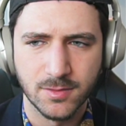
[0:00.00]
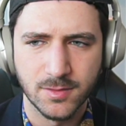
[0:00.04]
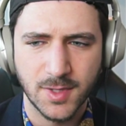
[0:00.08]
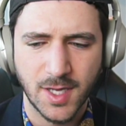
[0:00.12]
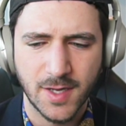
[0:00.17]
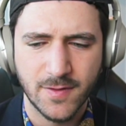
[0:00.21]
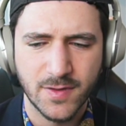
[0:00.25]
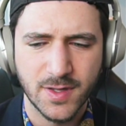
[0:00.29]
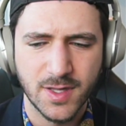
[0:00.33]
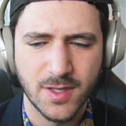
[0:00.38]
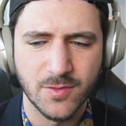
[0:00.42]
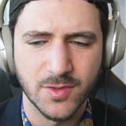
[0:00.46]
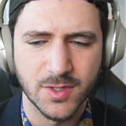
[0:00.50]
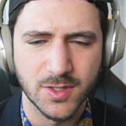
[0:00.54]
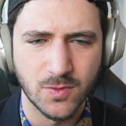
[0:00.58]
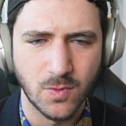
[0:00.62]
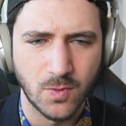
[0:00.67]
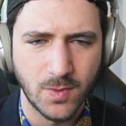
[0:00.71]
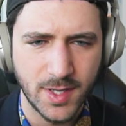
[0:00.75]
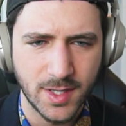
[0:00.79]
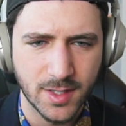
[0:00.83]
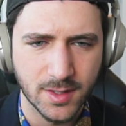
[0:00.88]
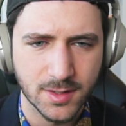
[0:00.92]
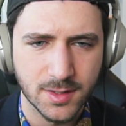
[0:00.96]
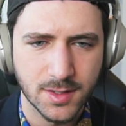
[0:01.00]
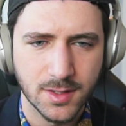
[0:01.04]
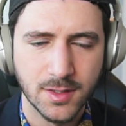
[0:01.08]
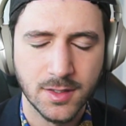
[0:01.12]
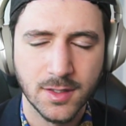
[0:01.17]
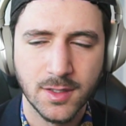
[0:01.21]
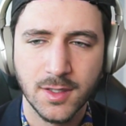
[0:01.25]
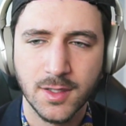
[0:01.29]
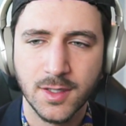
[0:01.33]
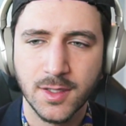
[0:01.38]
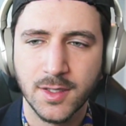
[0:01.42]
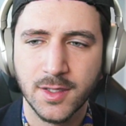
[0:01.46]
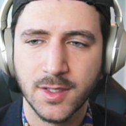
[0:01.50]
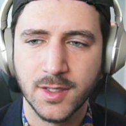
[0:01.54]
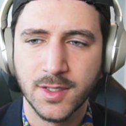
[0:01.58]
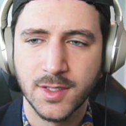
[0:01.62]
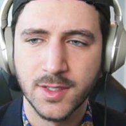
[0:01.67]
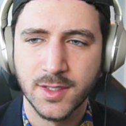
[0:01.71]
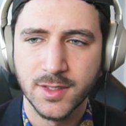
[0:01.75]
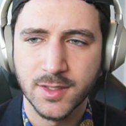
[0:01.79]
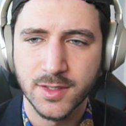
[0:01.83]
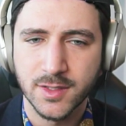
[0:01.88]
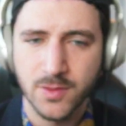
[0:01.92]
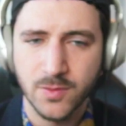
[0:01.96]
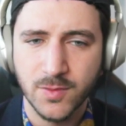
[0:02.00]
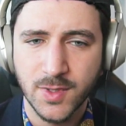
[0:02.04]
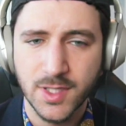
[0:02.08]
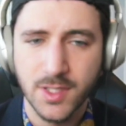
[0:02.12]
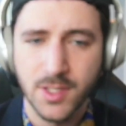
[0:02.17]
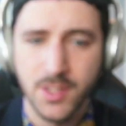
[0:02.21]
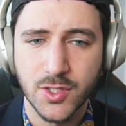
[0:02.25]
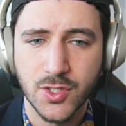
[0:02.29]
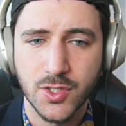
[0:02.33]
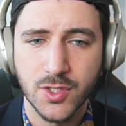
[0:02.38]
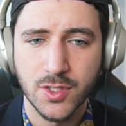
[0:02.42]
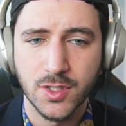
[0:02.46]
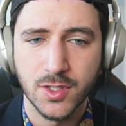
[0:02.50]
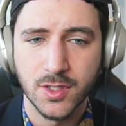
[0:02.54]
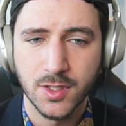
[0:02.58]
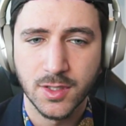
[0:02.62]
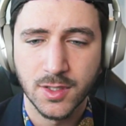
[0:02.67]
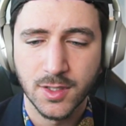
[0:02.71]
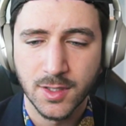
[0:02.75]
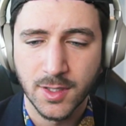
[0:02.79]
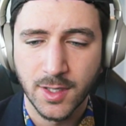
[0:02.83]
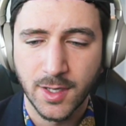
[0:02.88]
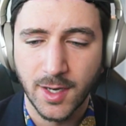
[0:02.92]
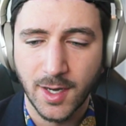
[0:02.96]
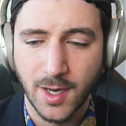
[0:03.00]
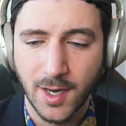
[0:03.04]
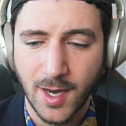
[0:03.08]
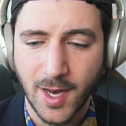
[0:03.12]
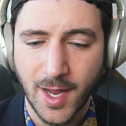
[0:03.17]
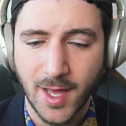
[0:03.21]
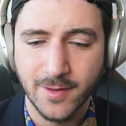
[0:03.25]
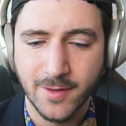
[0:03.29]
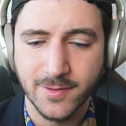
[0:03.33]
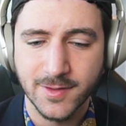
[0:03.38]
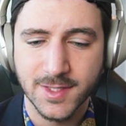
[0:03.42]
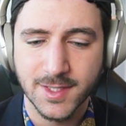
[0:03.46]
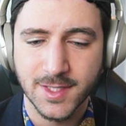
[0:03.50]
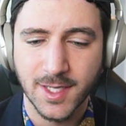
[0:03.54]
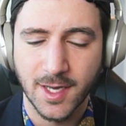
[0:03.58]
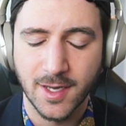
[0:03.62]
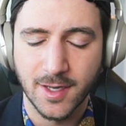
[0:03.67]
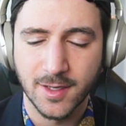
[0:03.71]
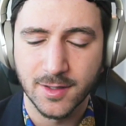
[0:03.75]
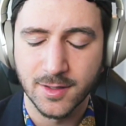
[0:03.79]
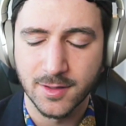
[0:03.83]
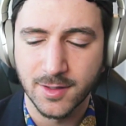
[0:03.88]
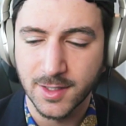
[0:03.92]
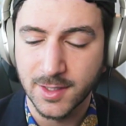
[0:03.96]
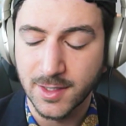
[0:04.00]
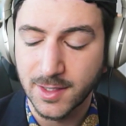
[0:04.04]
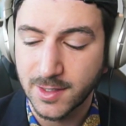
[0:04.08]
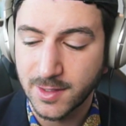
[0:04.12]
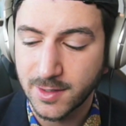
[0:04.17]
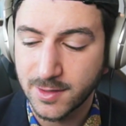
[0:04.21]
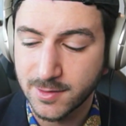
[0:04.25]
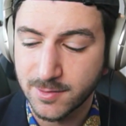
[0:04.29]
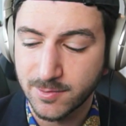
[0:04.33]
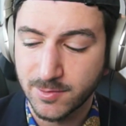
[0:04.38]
Everything was weird. Swedish lifestyle and